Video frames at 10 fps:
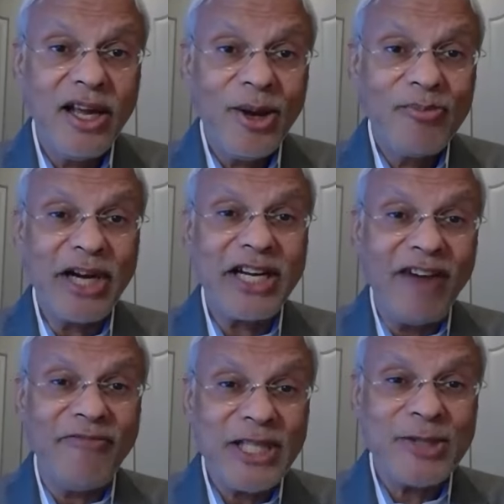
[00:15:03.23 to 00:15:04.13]
But
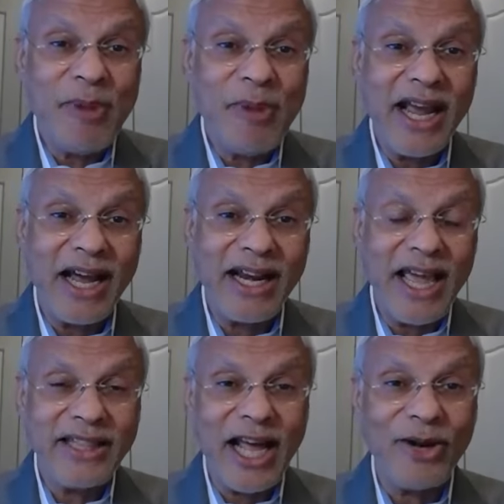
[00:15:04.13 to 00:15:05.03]
government spending,
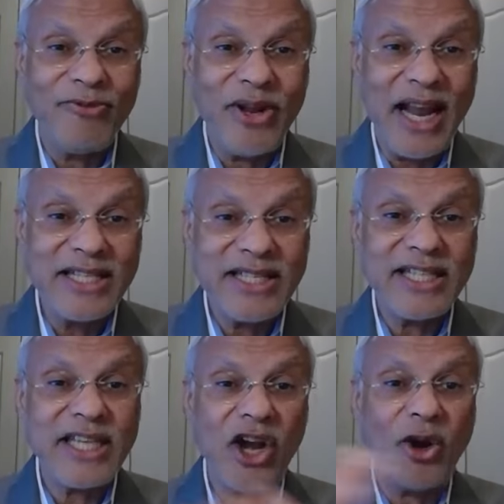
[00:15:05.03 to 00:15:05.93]
unlike that of the United
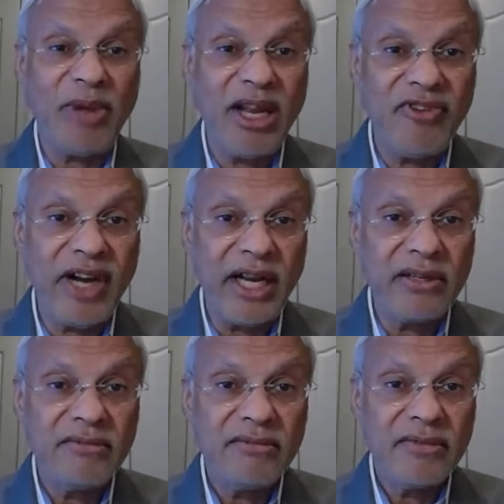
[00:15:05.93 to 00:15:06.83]
States, cannot be infinite.
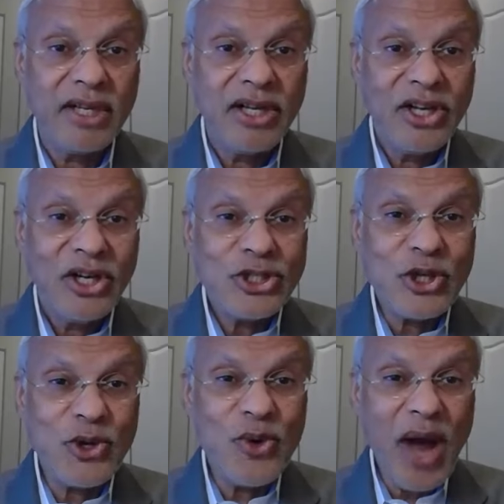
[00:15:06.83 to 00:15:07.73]

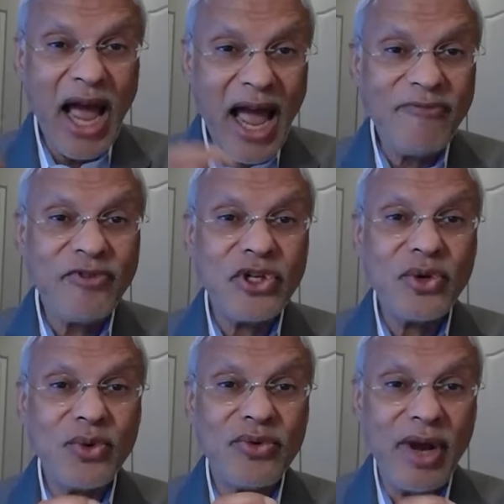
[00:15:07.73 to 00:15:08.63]
So you have
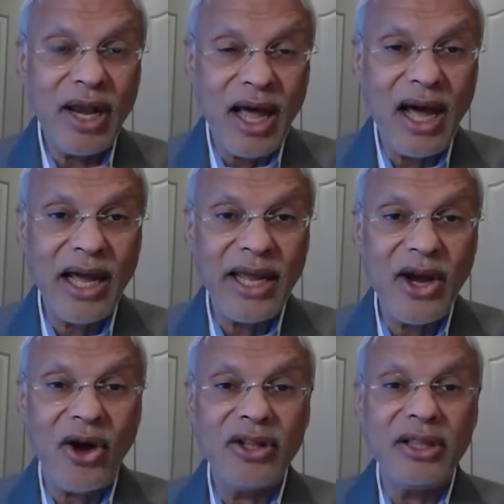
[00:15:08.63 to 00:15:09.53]
to rely
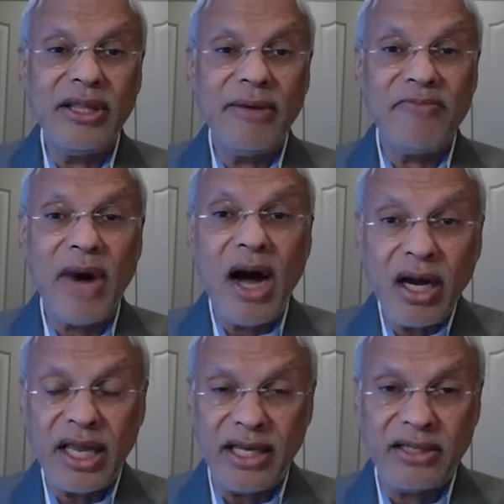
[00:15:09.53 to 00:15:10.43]
on the
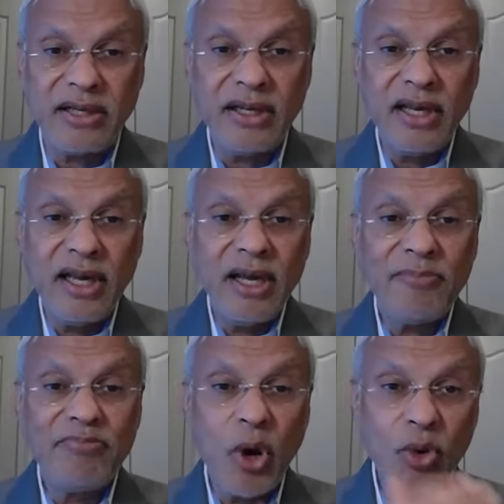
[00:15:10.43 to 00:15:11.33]
market,
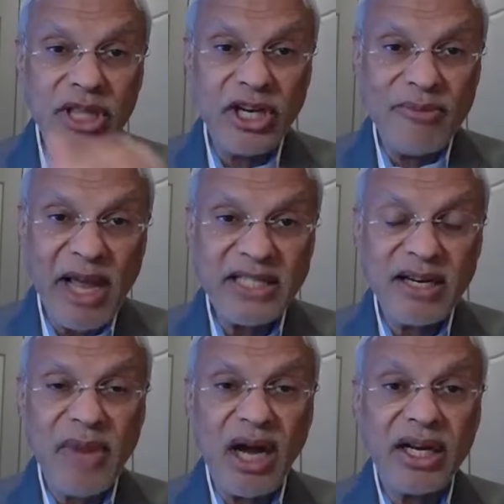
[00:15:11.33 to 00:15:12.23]
both the
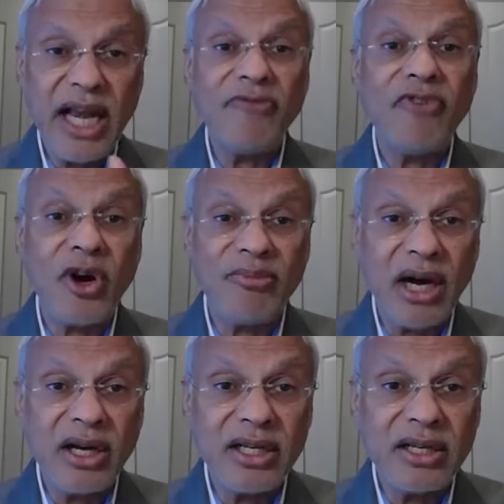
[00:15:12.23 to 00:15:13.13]
domestic market and foreign
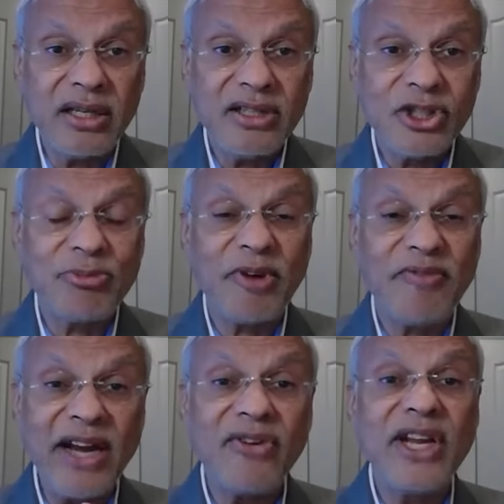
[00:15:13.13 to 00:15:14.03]
market, to
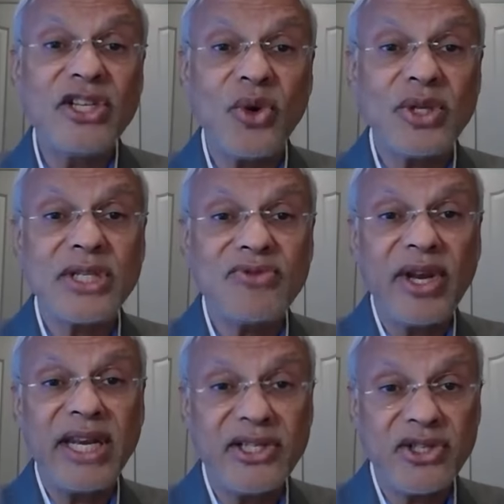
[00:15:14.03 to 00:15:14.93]
provide resources for
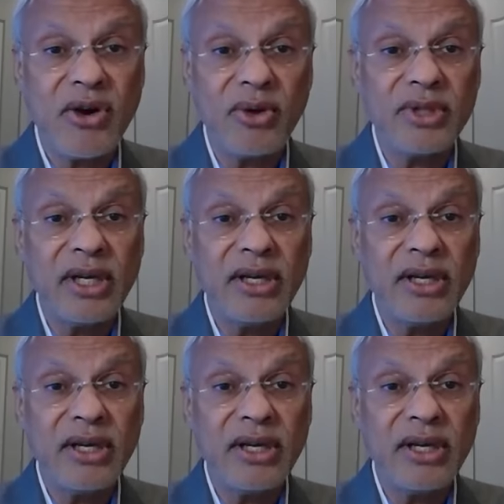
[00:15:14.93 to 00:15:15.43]
India's growth.